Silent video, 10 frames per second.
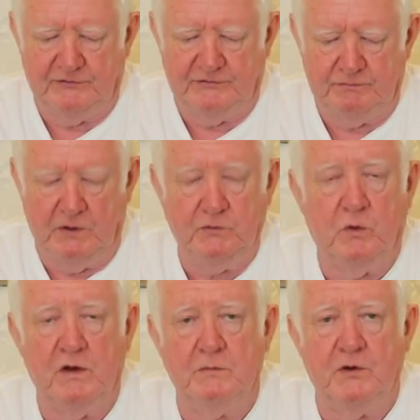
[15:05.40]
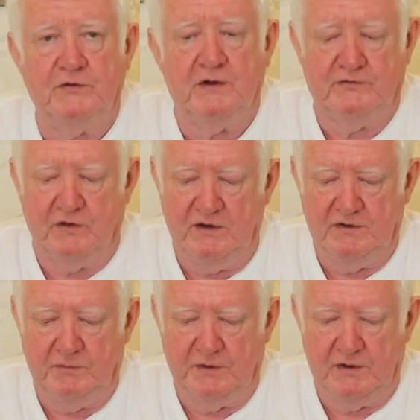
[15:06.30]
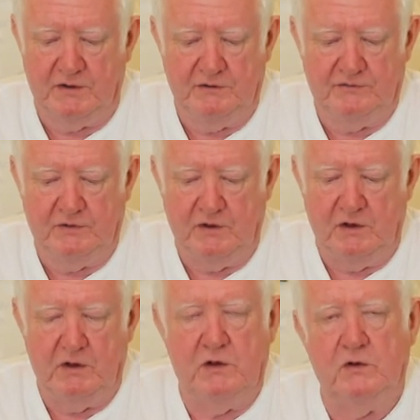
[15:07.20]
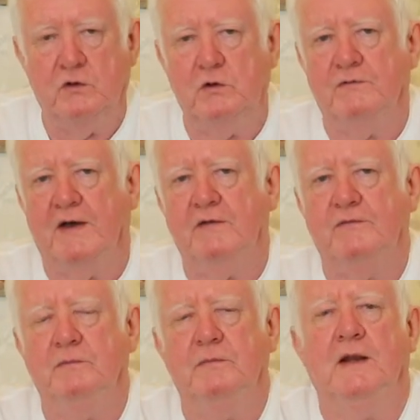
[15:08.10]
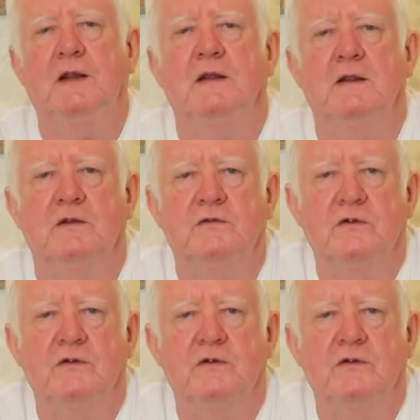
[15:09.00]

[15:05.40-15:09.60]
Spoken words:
one of the most exciting periods that you've had for many years.